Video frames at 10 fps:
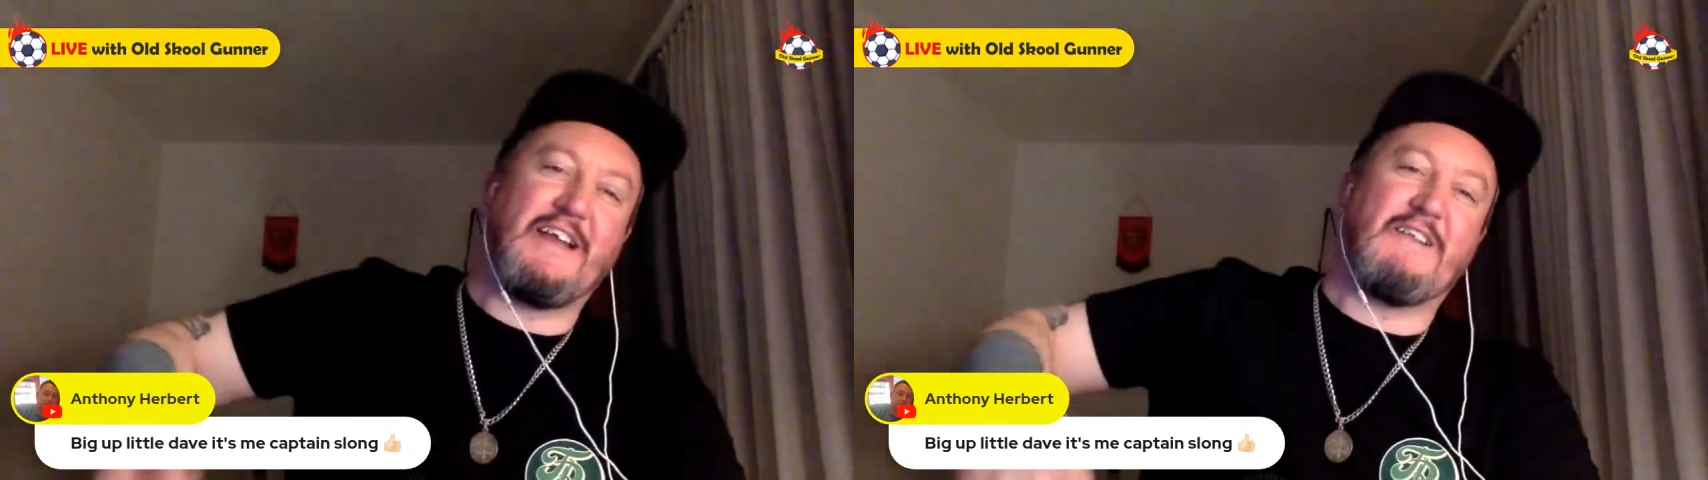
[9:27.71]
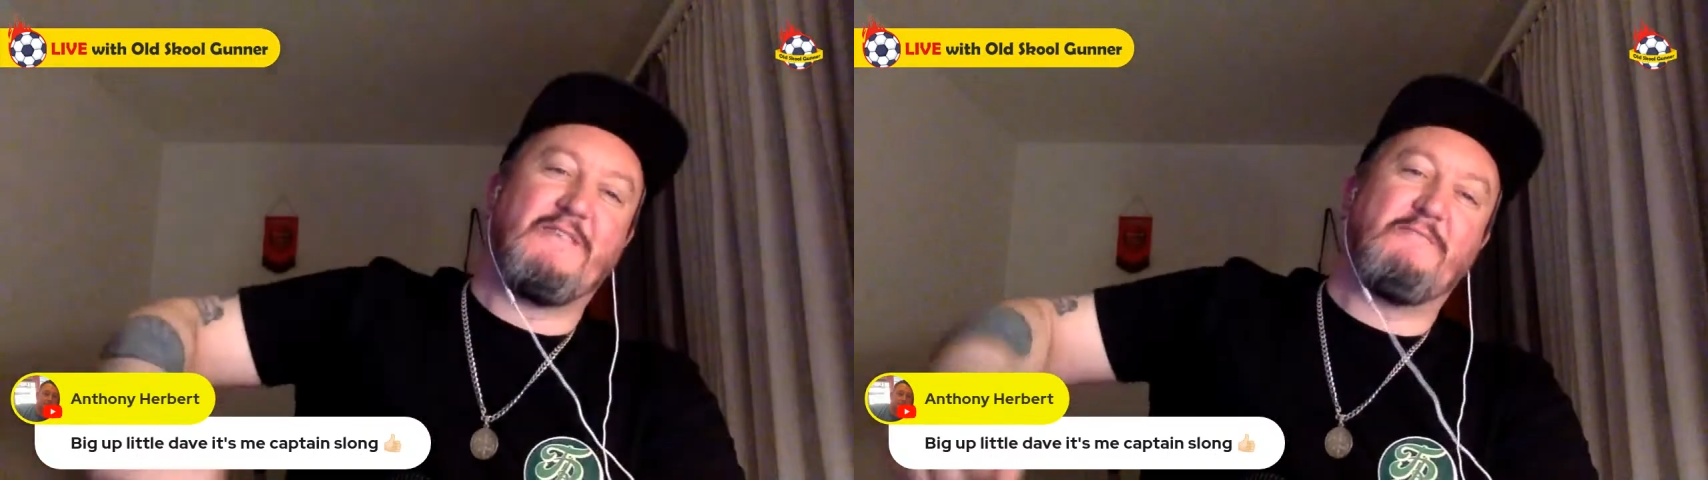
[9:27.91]

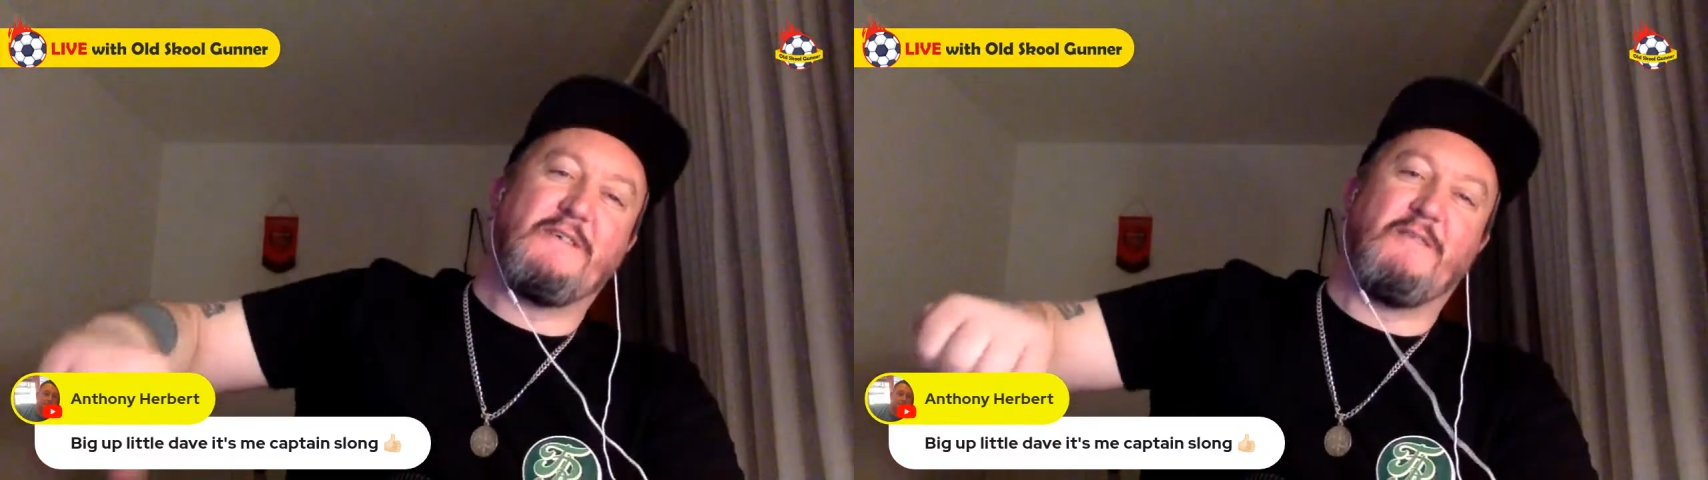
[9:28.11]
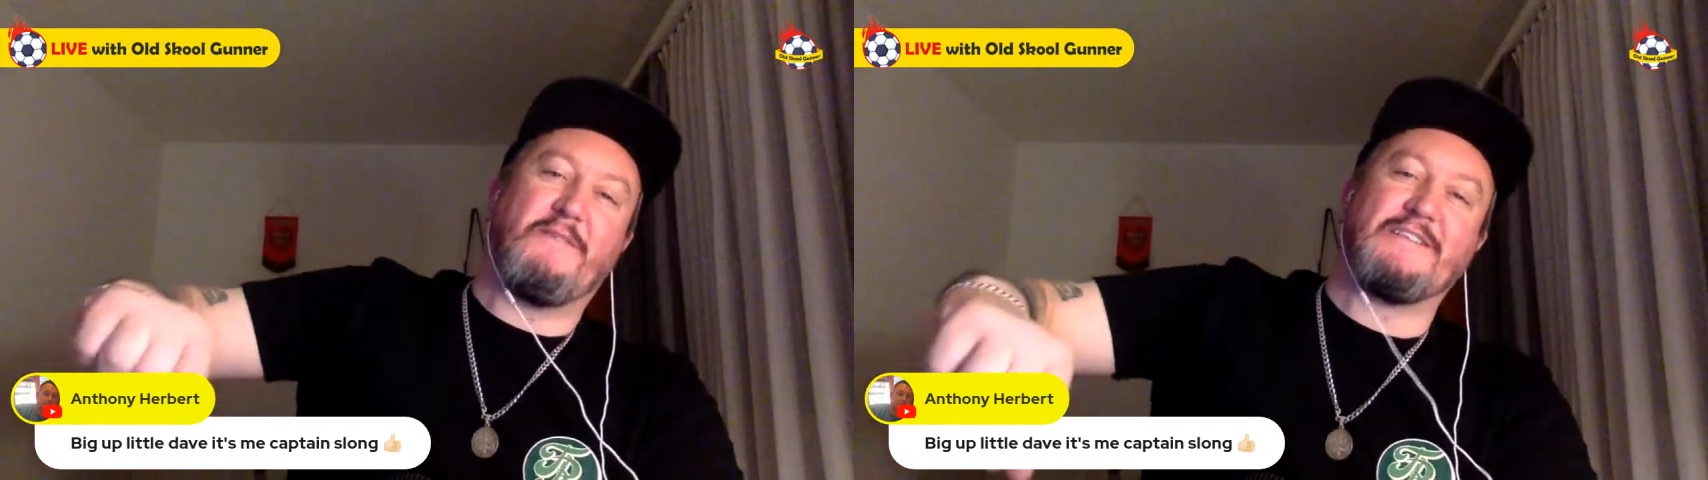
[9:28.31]
Anyway,
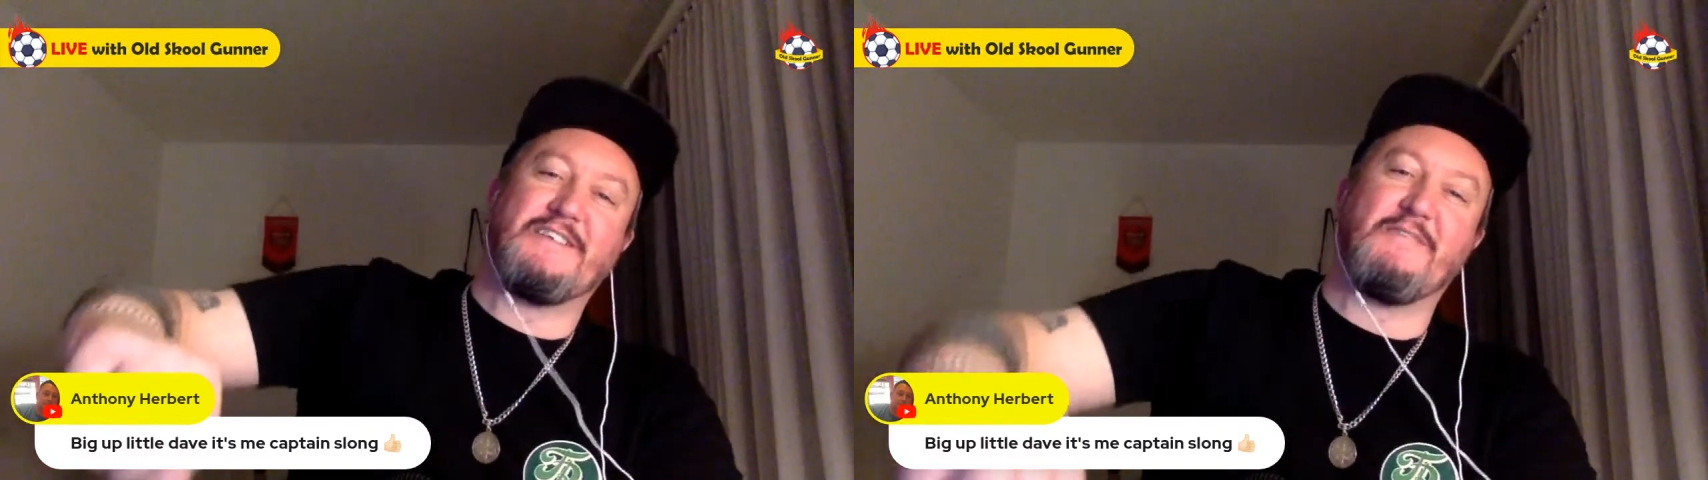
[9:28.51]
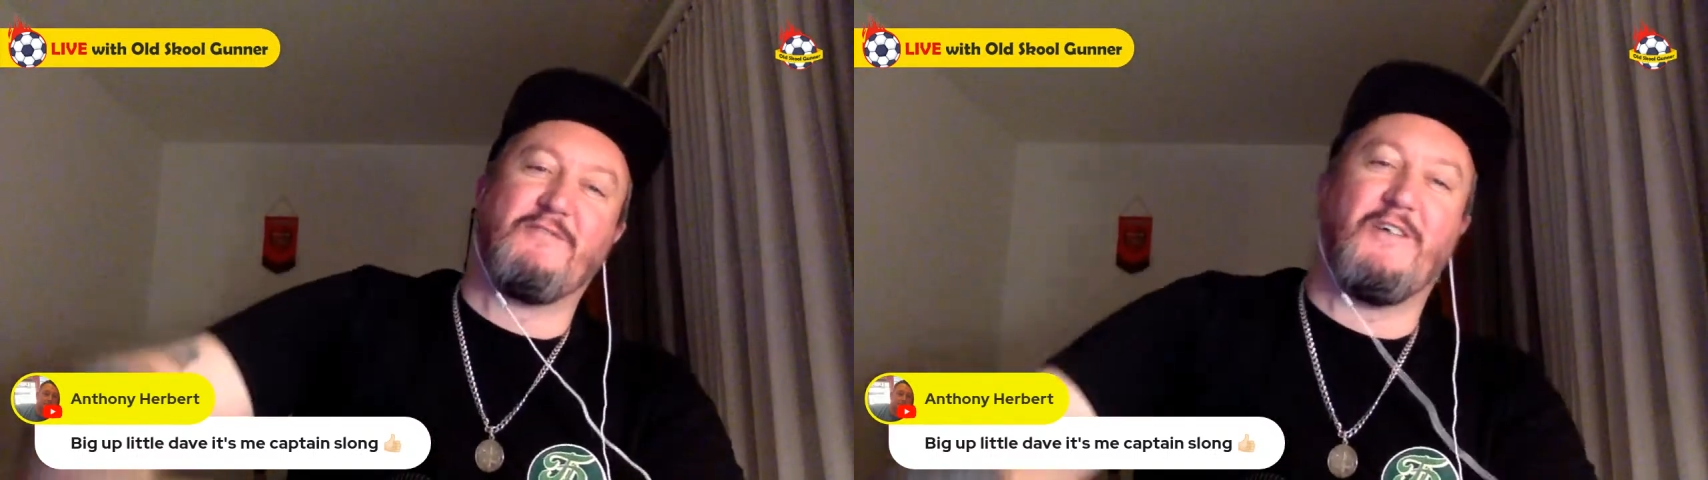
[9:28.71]
big up,
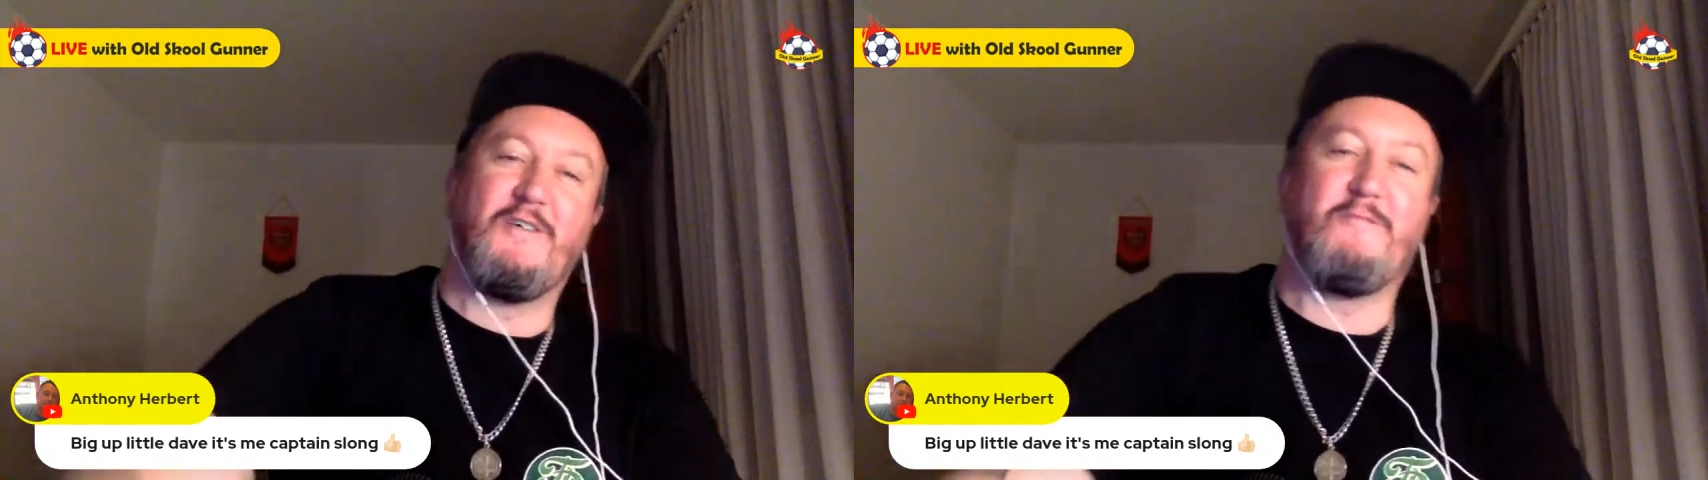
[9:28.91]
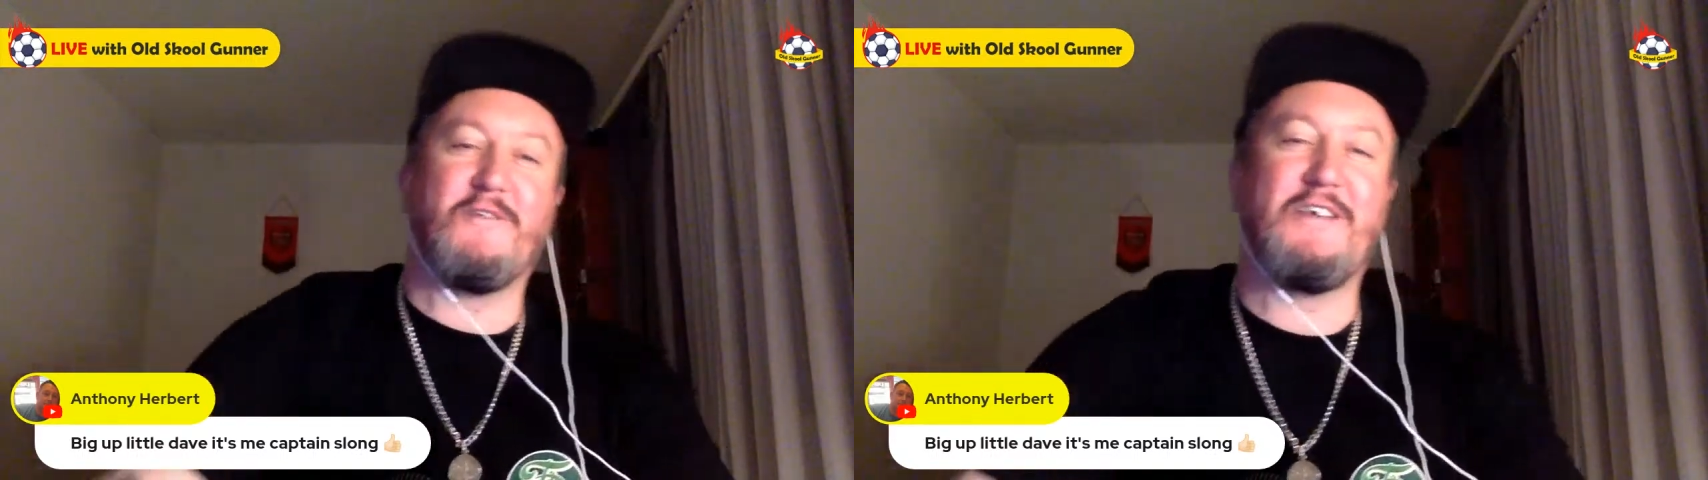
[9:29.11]
Anthony, bro. I
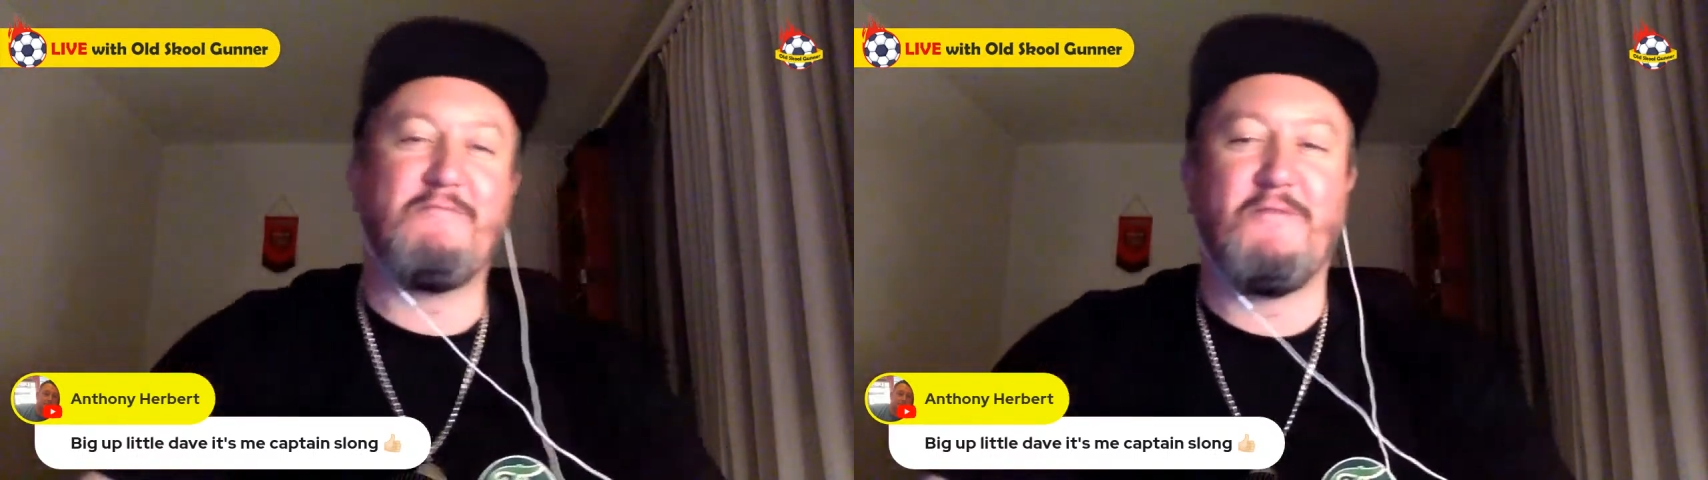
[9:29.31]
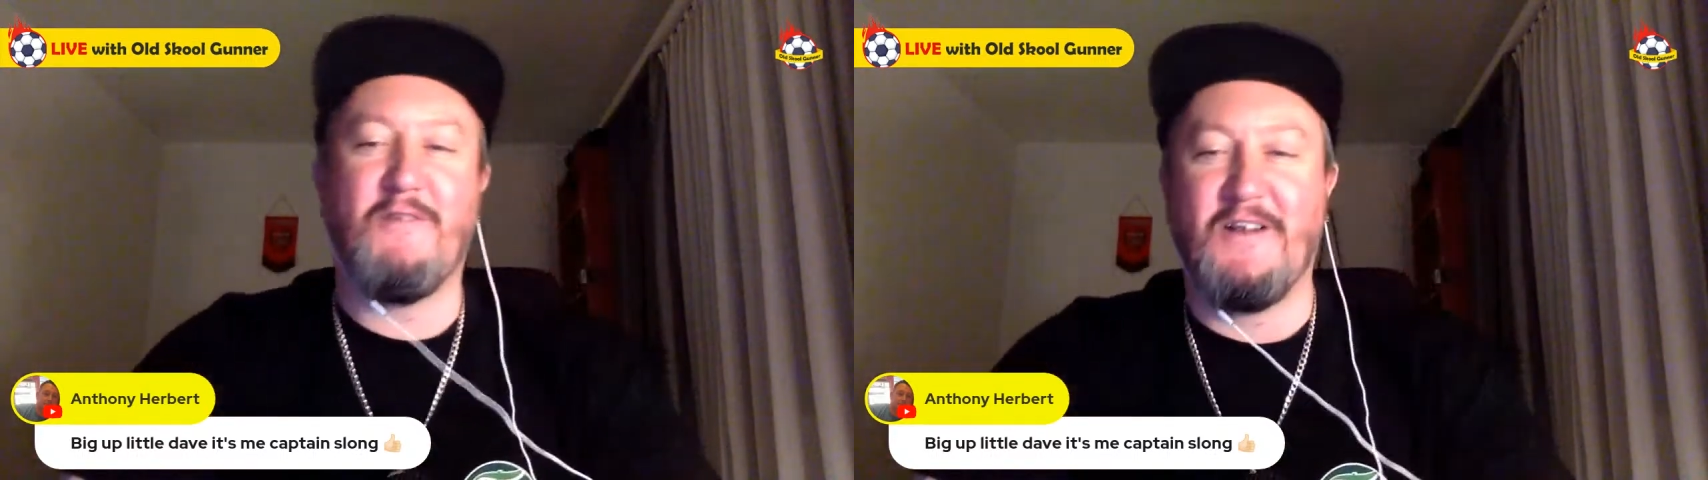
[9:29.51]
hope you're
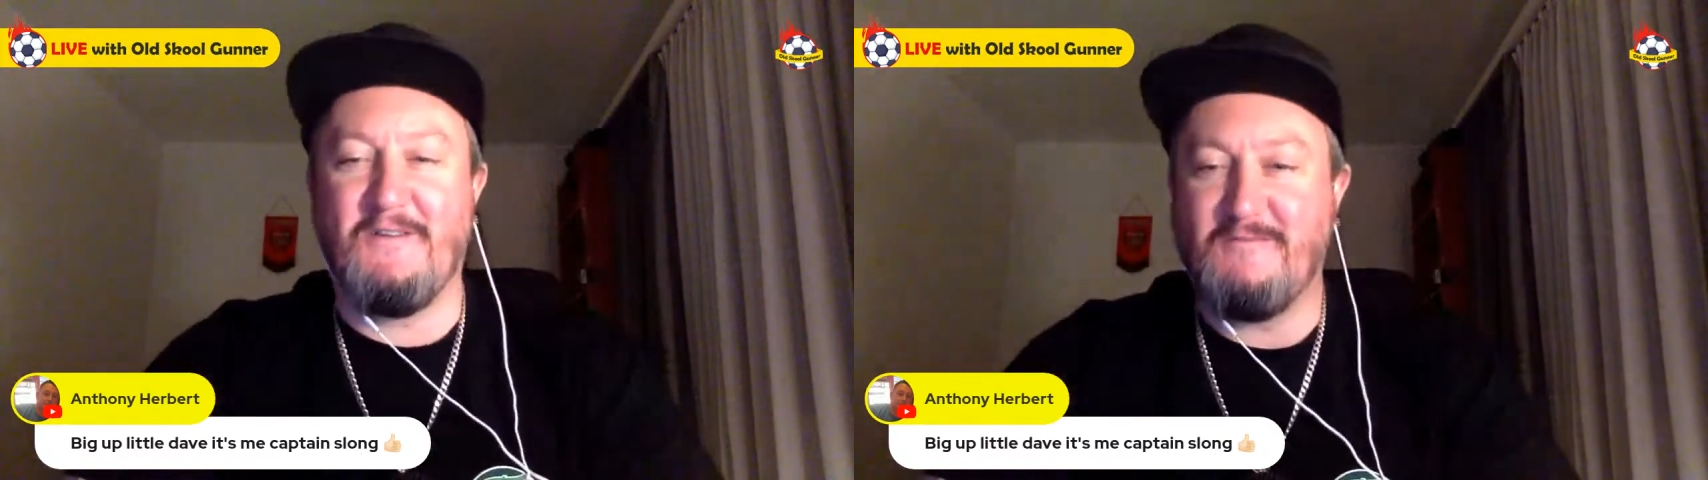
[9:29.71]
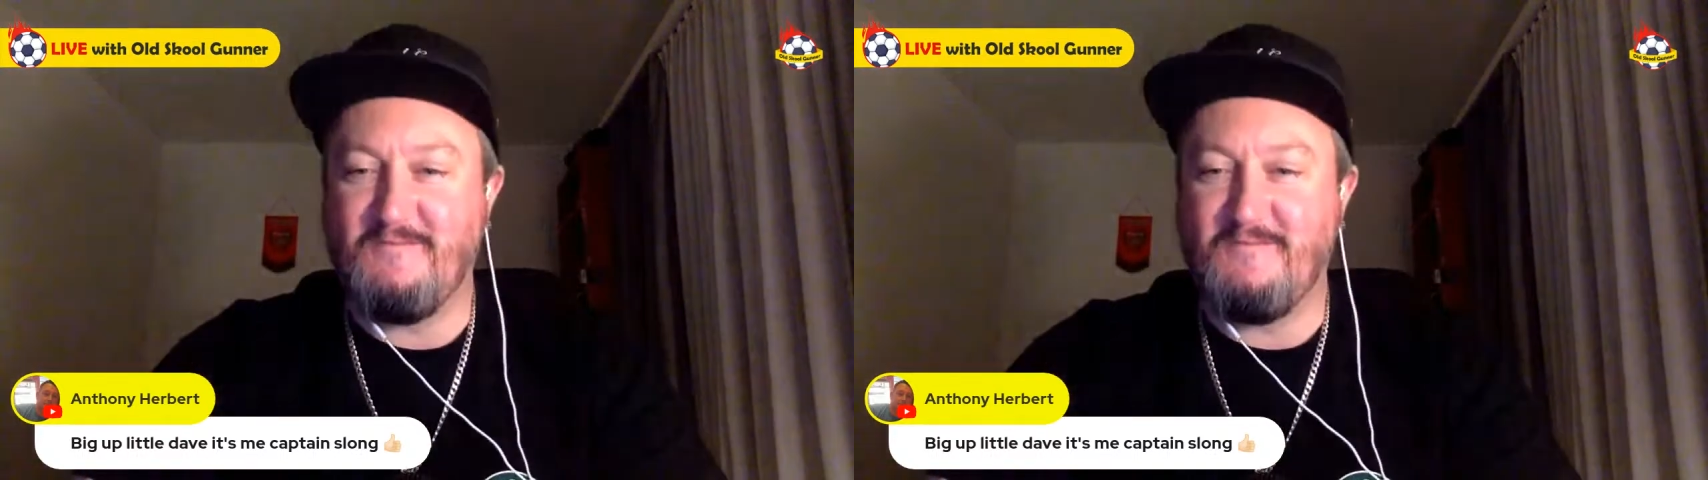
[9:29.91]
keeping well.